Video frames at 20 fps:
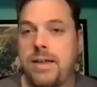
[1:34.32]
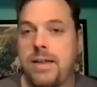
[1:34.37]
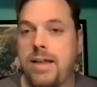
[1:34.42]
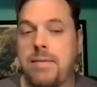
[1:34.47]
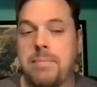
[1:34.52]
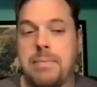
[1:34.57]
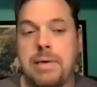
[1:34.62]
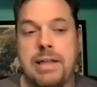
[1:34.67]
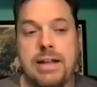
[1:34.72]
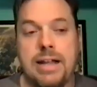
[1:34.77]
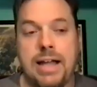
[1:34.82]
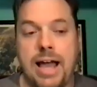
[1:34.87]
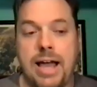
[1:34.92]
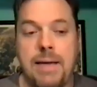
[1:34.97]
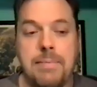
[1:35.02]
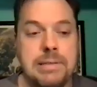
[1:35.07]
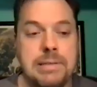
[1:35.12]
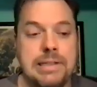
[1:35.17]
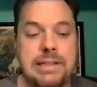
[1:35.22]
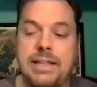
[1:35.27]
And man,
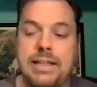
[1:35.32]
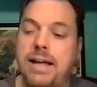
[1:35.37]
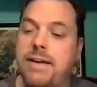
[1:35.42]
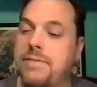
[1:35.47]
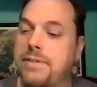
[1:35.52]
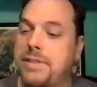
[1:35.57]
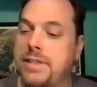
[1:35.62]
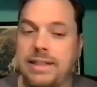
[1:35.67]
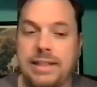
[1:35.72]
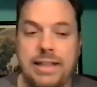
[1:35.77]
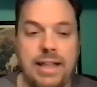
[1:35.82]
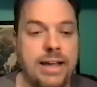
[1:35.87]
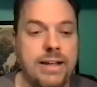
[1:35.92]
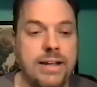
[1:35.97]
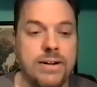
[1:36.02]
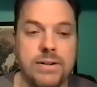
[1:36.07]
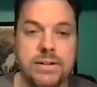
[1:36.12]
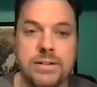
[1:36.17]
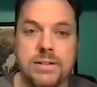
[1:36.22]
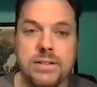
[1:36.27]
I'm loving the line
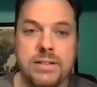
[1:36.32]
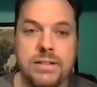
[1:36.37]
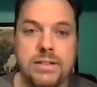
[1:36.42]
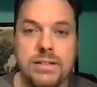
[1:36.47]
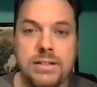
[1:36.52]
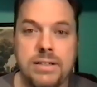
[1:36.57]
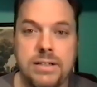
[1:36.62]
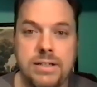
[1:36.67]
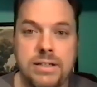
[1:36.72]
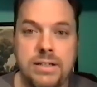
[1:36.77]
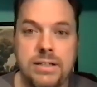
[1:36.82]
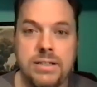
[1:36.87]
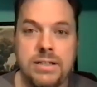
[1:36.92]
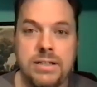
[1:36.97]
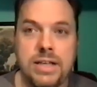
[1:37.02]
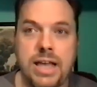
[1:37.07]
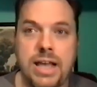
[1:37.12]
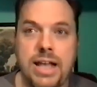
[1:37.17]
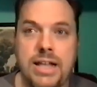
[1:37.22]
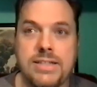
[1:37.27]
art.
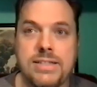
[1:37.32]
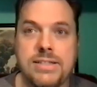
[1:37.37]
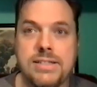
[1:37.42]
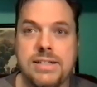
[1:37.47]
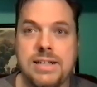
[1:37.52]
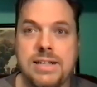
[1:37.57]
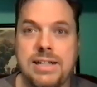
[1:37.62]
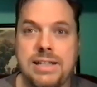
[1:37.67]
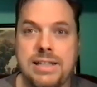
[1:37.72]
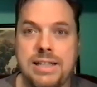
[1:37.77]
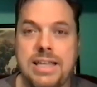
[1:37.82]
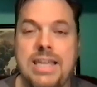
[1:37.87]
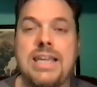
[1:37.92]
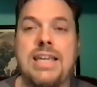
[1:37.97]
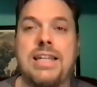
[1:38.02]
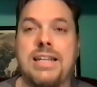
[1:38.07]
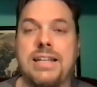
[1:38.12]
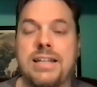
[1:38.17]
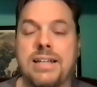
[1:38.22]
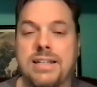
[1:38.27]
It's
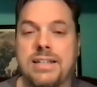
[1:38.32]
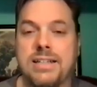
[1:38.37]
clean.